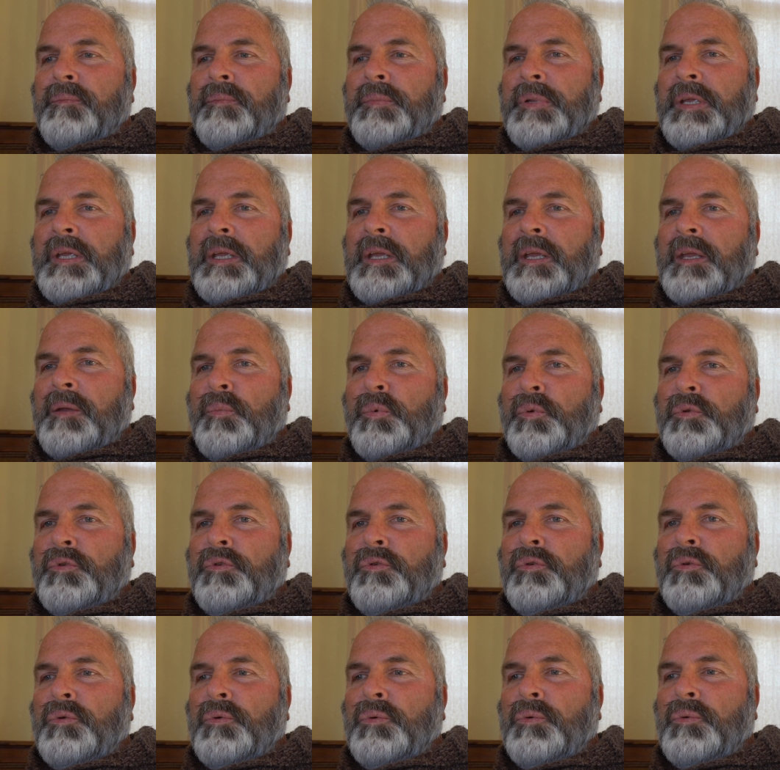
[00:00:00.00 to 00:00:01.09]
be able
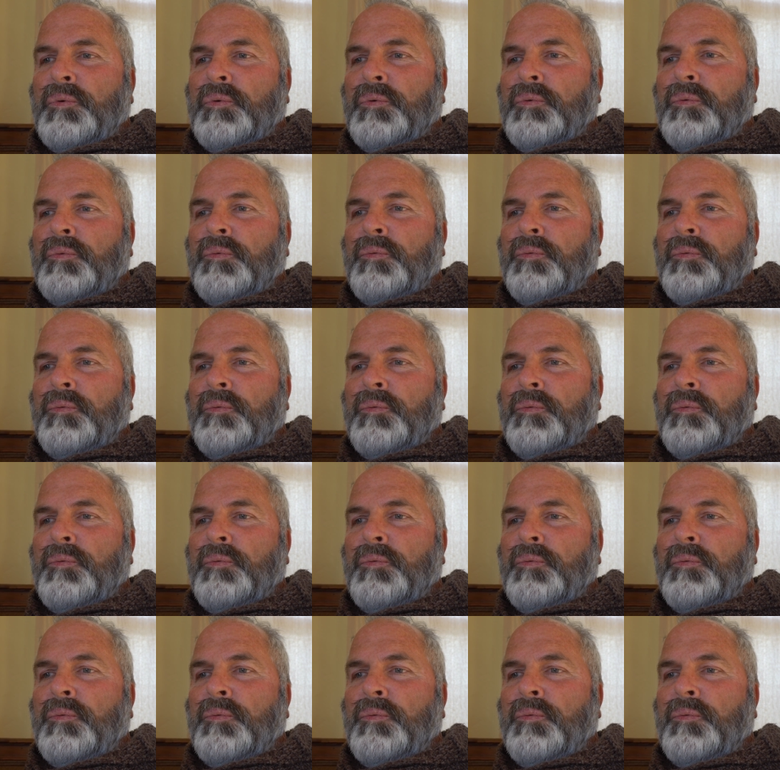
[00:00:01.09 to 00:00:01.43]
to